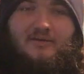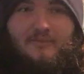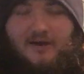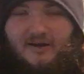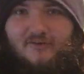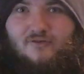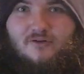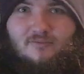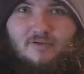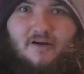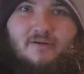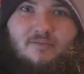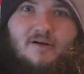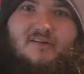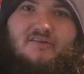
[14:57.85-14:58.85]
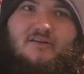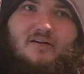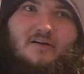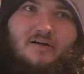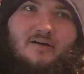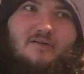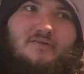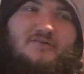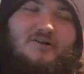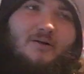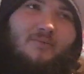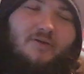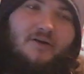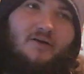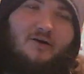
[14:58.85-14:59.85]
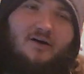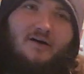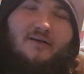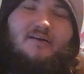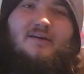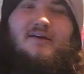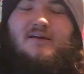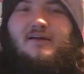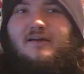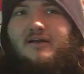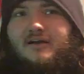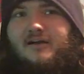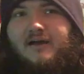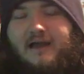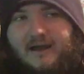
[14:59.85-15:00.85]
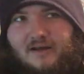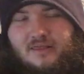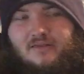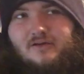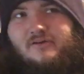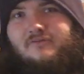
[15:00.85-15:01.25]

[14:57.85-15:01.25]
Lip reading: You might as well bring President Donald Trump, Don, out of the